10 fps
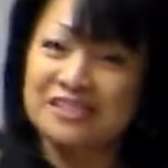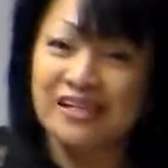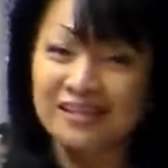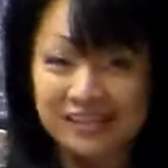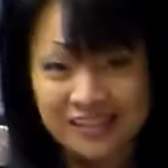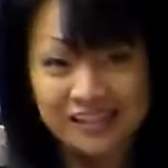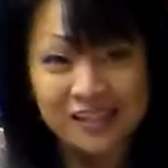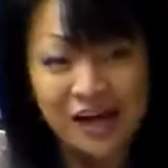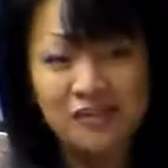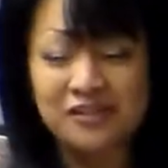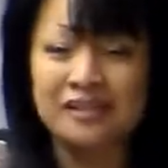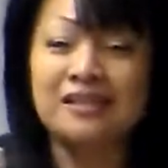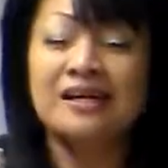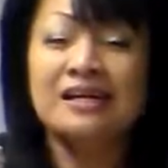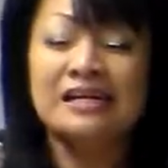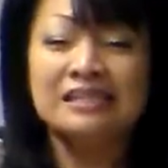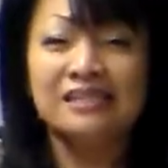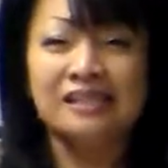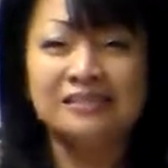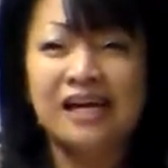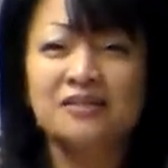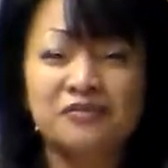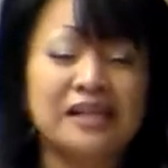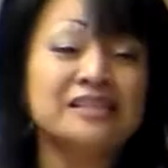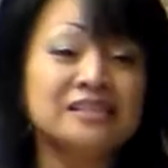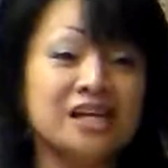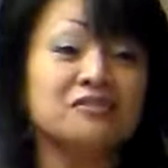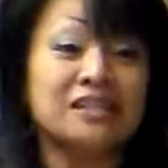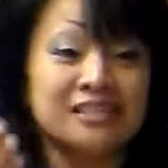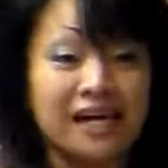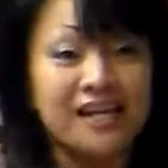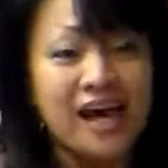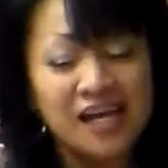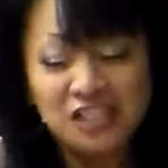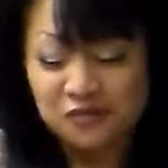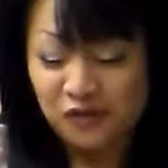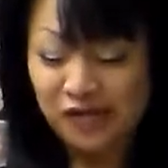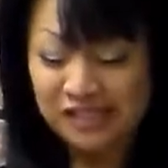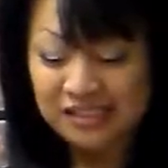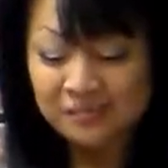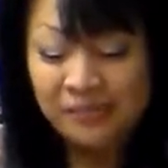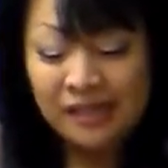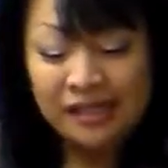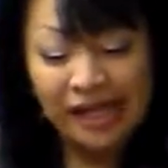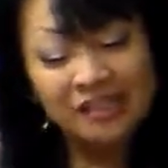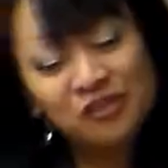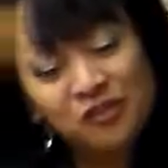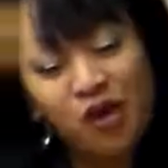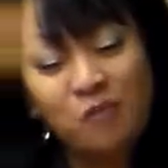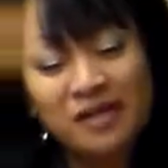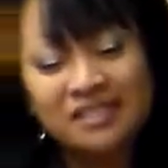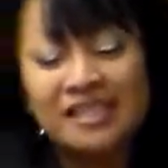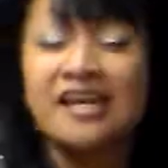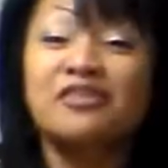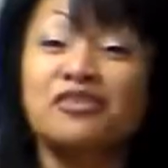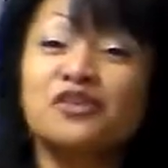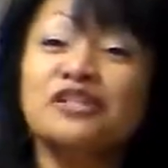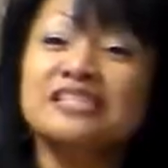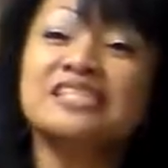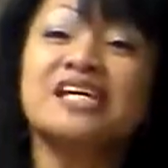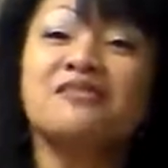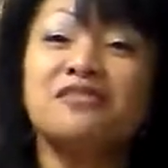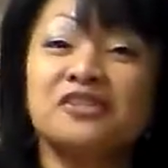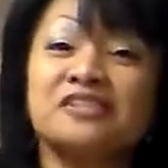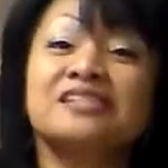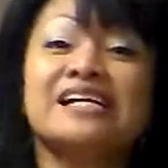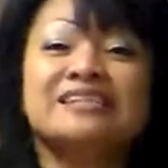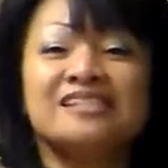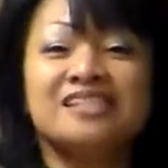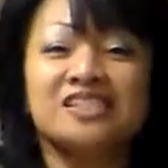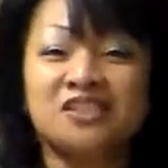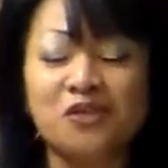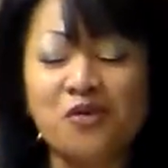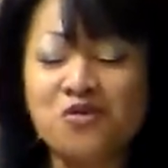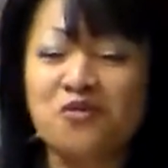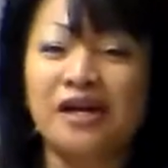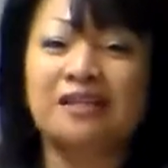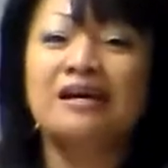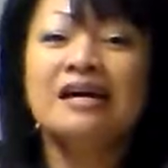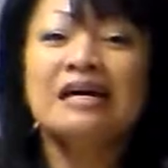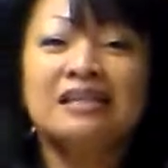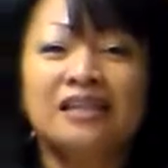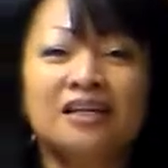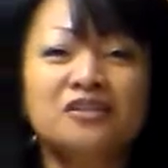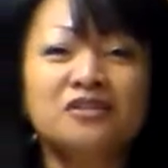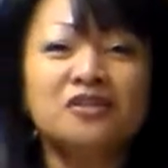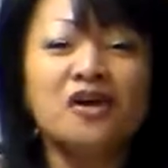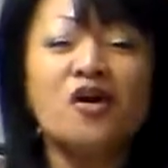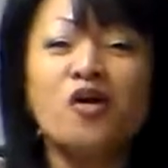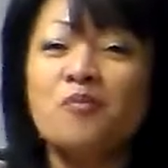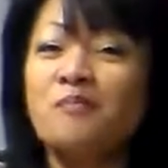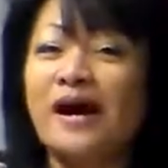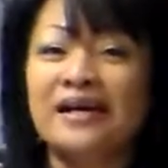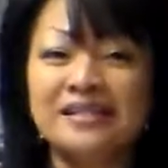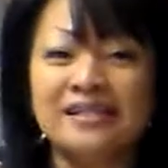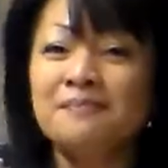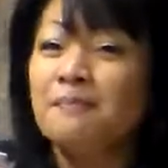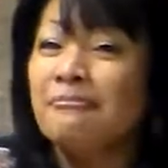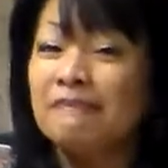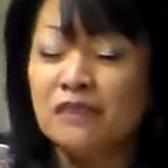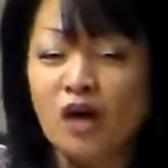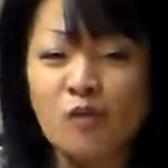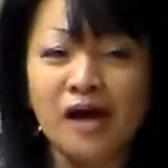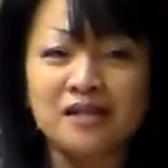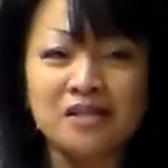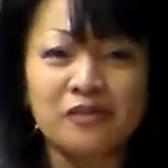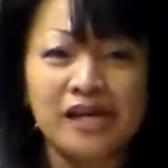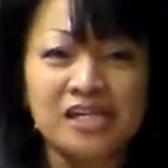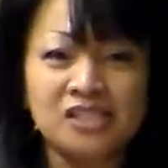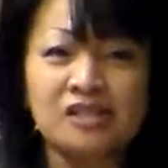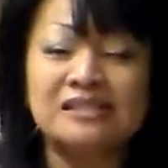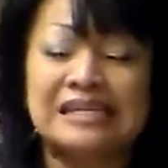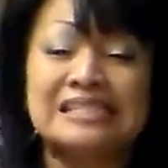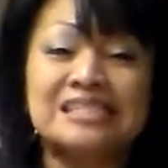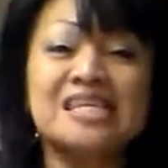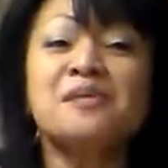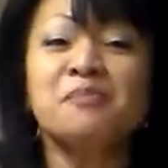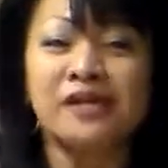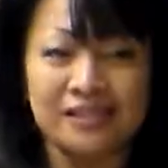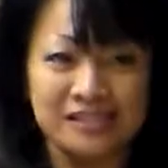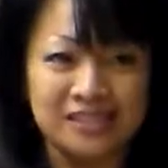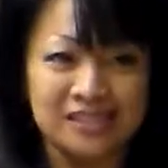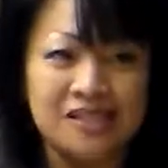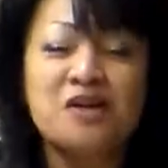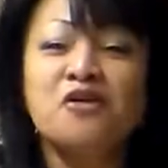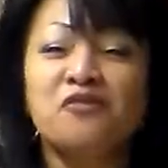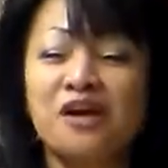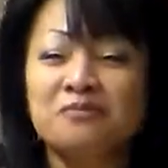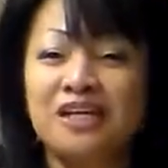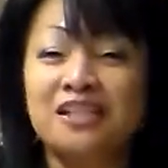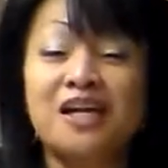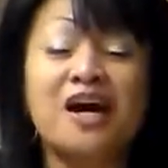us the, the love that the, the unfailing love that God has for us. And in Romans eight thirty-seven thirty-nine, this is so great that nobody, no other creation can separate us from the